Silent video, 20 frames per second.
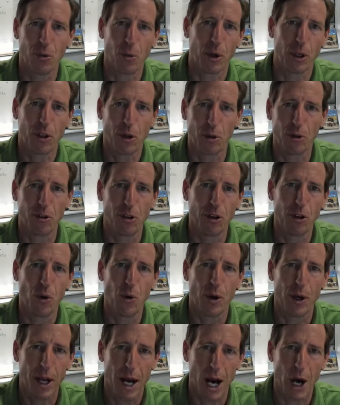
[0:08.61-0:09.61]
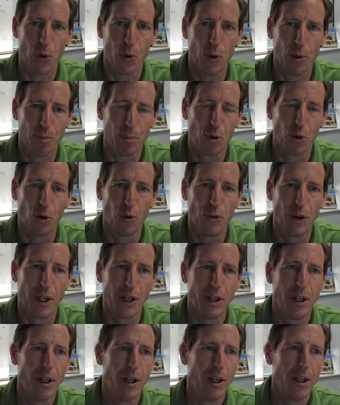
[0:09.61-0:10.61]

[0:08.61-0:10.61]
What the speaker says: what goes into it, how to improve it,